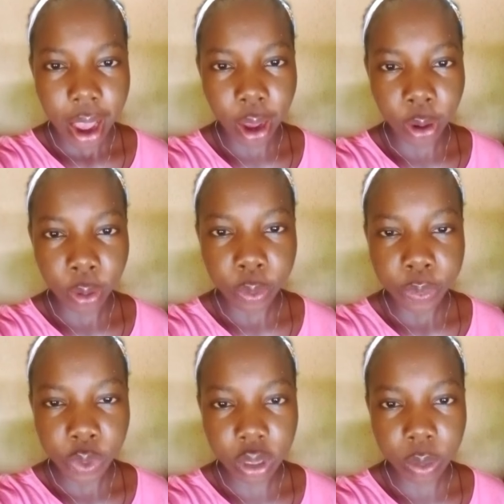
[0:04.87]
how
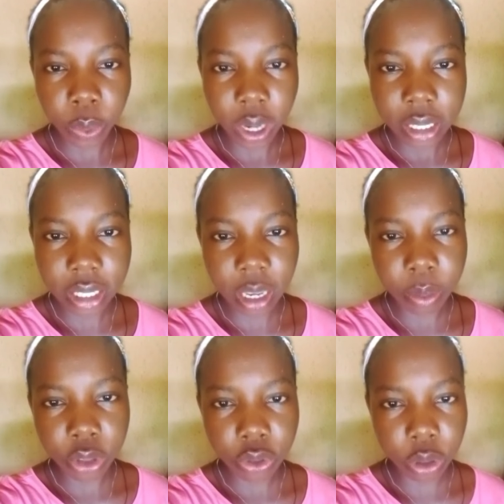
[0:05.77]
Nussbaum's
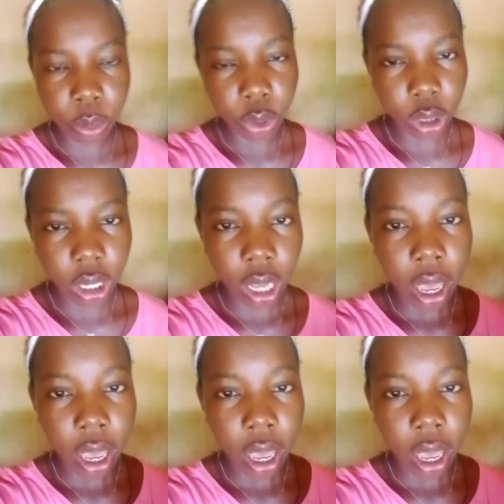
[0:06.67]
chemistry book,